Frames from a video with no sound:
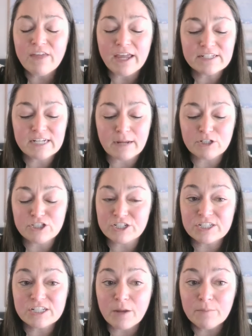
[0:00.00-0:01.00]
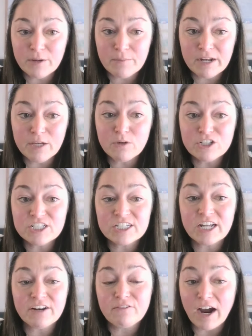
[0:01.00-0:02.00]
they established a subcommittee, which is
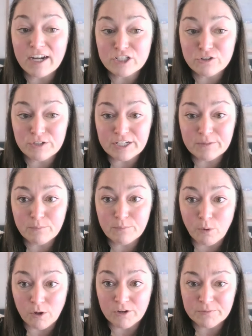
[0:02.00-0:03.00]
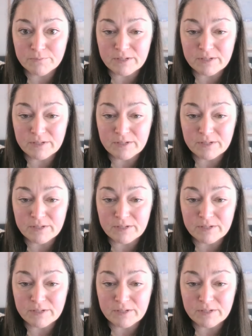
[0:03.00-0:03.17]
an advisory board,